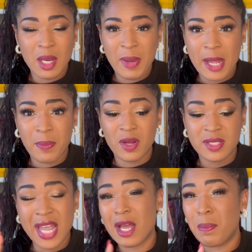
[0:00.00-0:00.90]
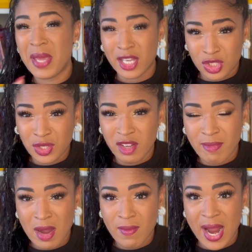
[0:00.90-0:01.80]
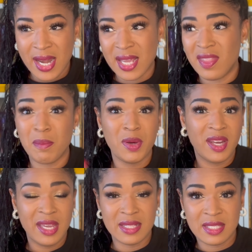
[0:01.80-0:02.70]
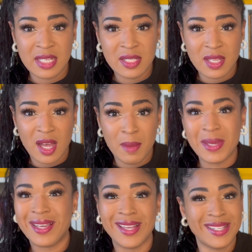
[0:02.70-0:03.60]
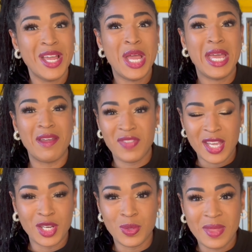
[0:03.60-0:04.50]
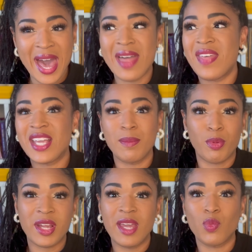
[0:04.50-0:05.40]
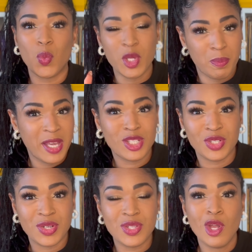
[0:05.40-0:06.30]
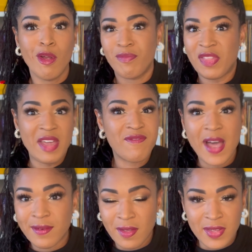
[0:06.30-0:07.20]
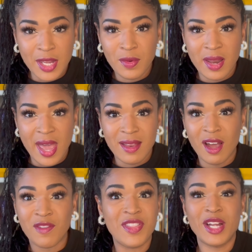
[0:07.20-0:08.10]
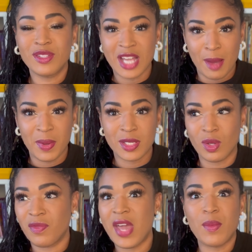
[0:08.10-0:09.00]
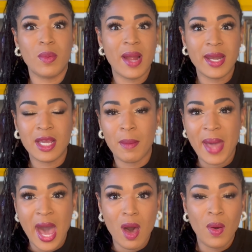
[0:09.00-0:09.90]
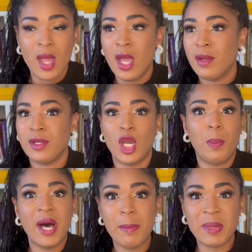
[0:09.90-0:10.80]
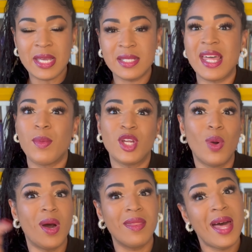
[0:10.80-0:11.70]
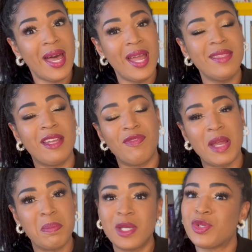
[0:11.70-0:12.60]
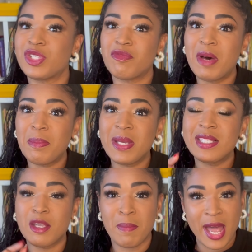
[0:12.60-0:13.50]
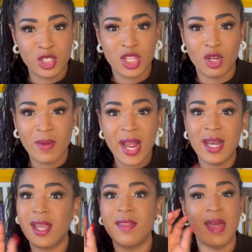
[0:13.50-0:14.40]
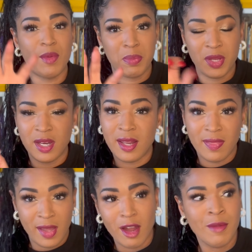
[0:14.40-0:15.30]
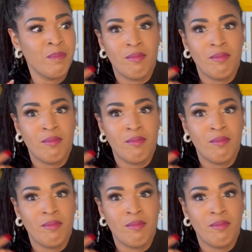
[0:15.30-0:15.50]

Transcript: a paper, take a picture of my writing and then put it in Seesaw because if they could do that, they could bring in real pictures that they found on the internet of their topic. So if they were writing about, you know, puppies, they would go online, they'd find pictures of puppies to match their writing and they would put it in there.